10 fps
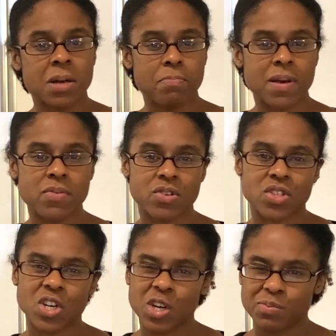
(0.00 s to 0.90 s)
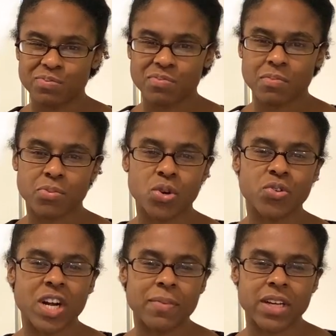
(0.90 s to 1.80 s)
Maybe you'll start
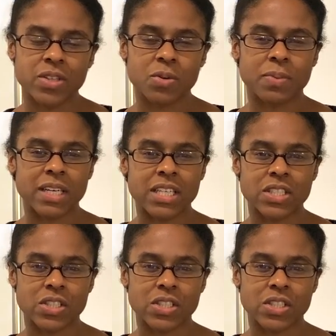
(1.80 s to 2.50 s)
programming a little bit